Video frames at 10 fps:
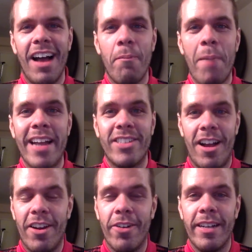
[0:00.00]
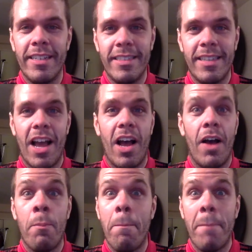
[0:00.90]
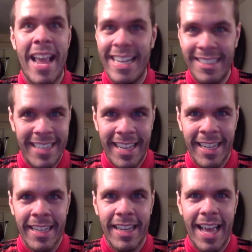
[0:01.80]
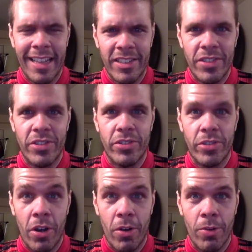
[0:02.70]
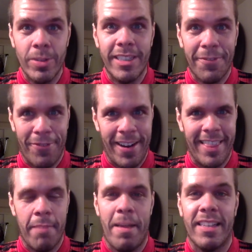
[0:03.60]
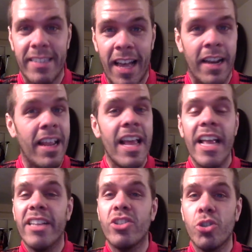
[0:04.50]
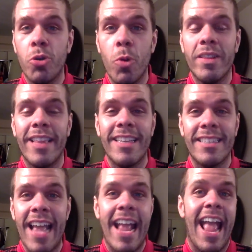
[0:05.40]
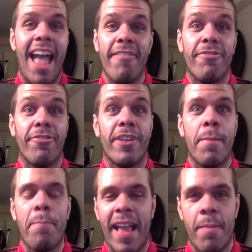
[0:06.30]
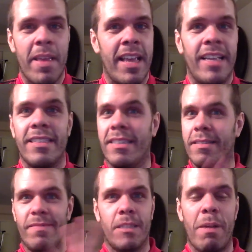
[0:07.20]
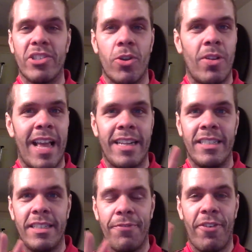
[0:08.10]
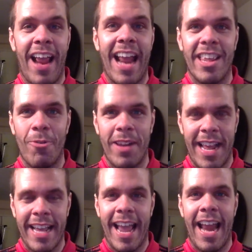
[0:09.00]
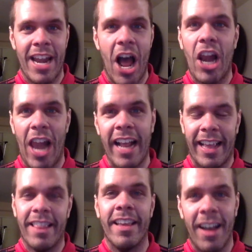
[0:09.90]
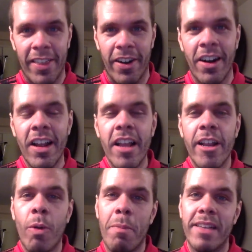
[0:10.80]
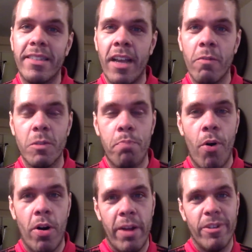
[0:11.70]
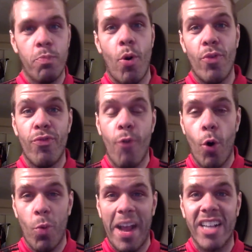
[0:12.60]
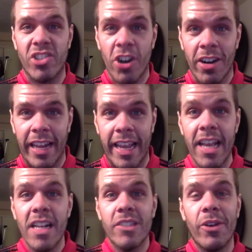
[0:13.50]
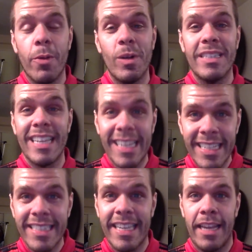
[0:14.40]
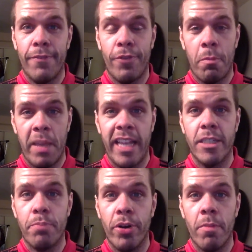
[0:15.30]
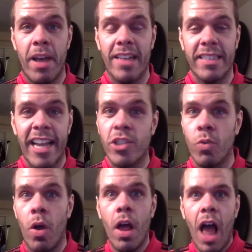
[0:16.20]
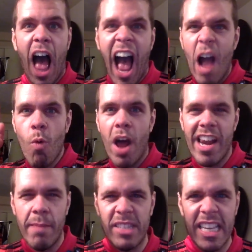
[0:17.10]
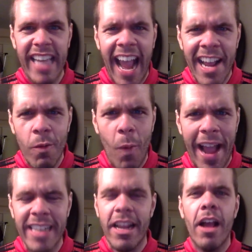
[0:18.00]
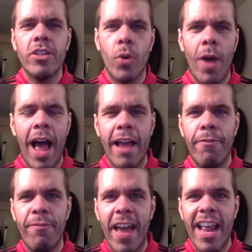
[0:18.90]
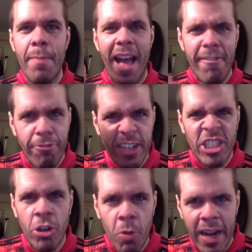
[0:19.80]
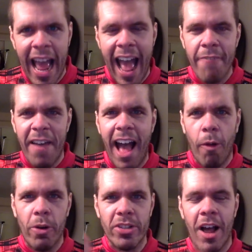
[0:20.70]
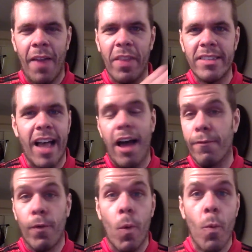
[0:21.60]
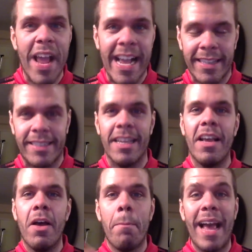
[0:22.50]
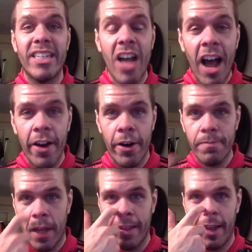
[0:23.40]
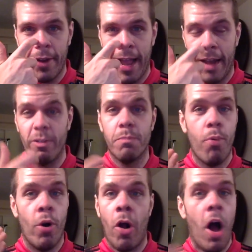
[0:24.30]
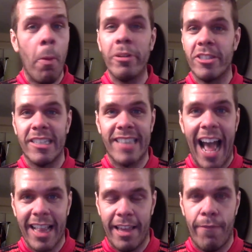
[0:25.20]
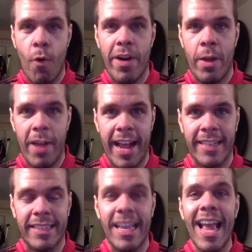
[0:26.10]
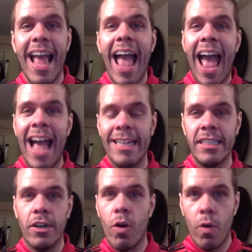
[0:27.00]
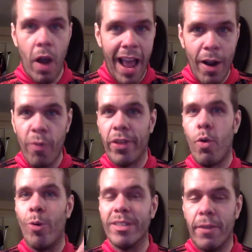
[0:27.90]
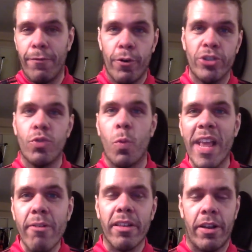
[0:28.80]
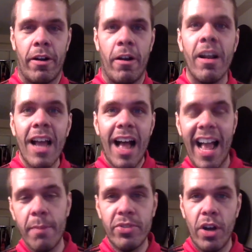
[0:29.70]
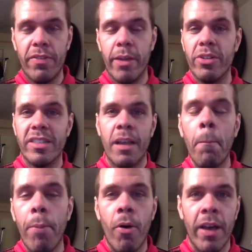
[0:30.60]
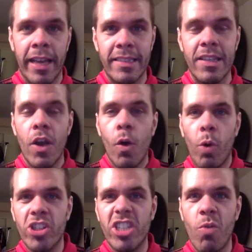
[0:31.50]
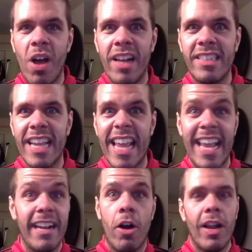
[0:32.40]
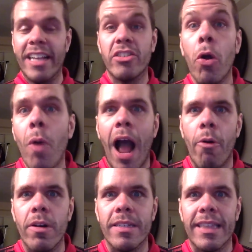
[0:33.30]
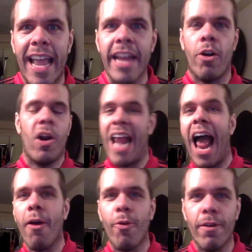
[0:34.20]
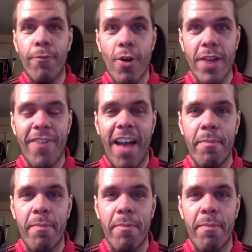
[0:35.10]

My daughter is amazing and so different than my son. It's true what they say. Every baby is special and different and unique and not like the other. You know, when my son was born, he was born 4 weeks early. So it was easy for me to put him on a schedule. I wanted him to gain weight, so I fed him every 2.5 hours on the dot for weeks. My daughter, on the other hand, was born almost exactly at 40 weeks. And over the course of the first week with her, I observed there were some points where she wanted to eat like 2 hours later, an hour and 45